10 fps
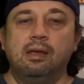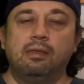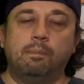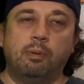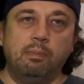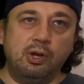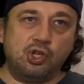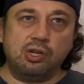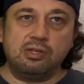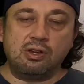The
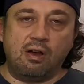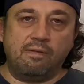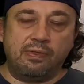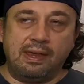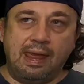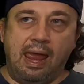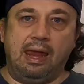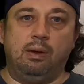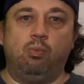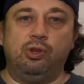permissions of the
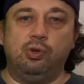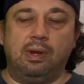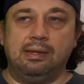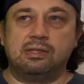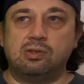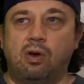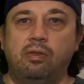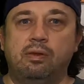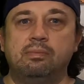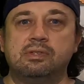game, when you
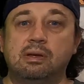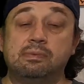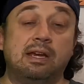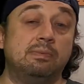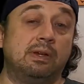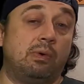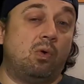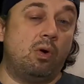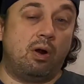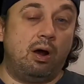install them, sometimes like
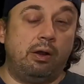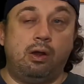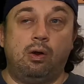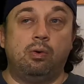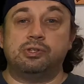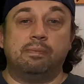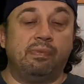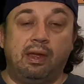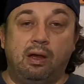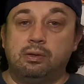record audio or
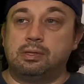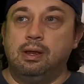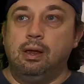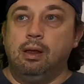something else,